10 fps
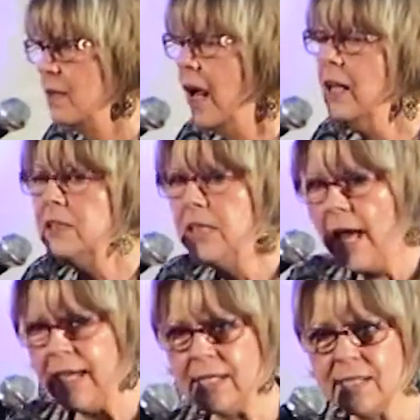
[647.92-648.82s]
a
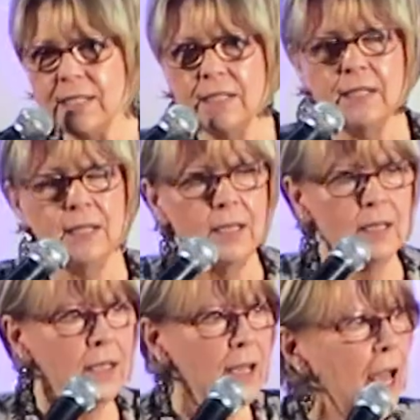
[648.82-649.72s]
light,
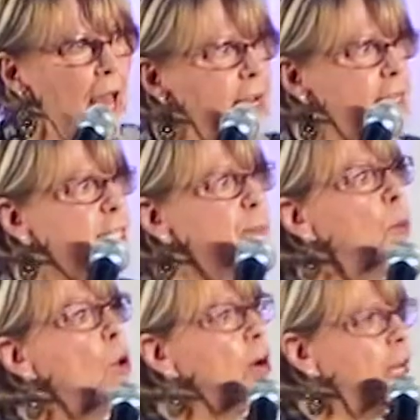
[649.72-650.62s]

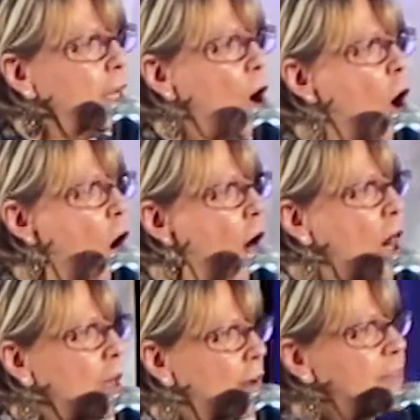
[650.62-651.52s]
exporting
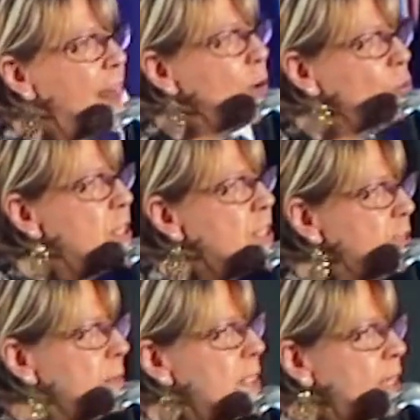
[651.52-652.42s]
all of that
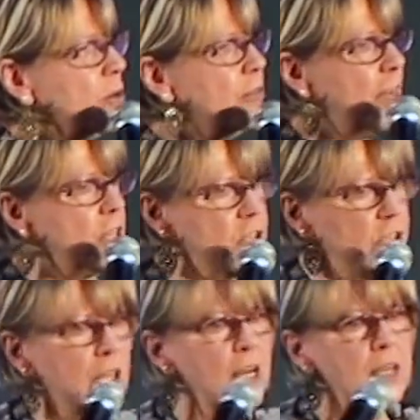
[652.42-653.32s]
wisdom and
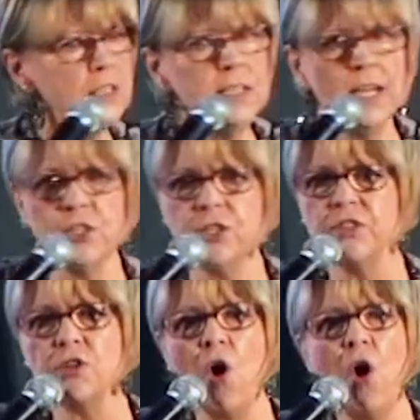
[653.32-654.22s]
innovation to nations
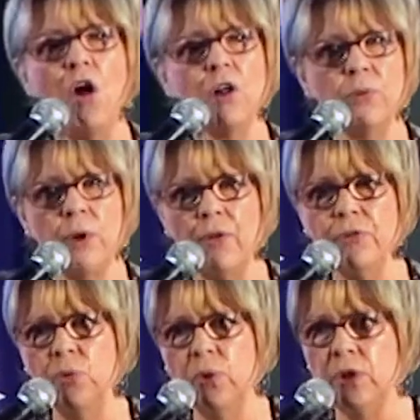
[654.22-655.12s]
all around the
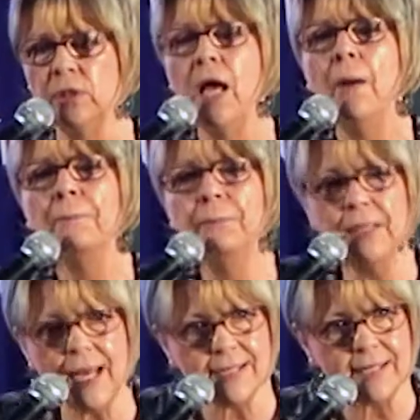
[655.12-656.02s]
world,
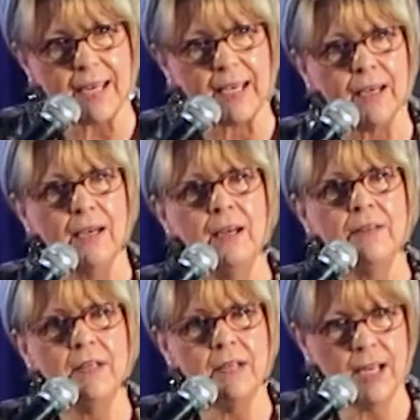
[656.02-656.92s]
blessing
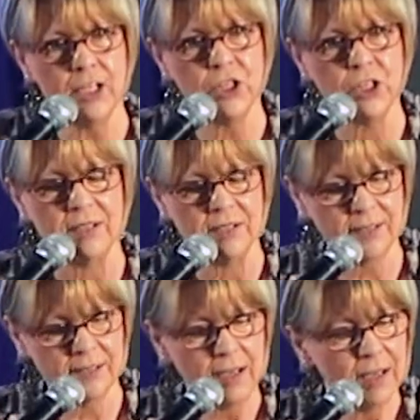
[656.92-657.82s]
the
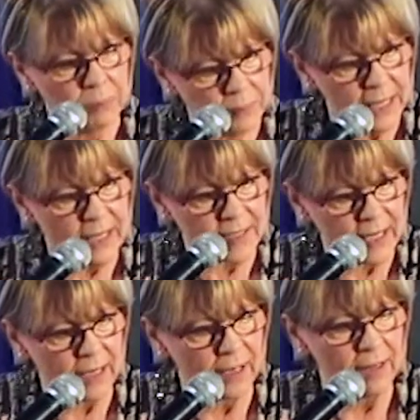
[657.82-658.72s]
nations,
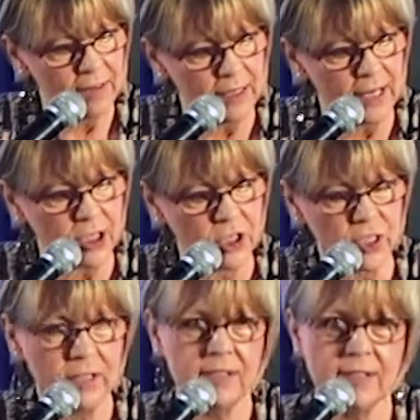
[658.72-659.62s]
blessing the
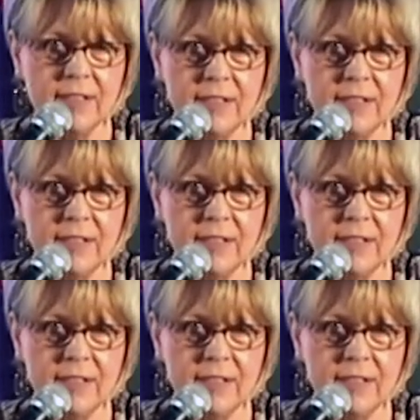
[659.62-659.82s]
nations.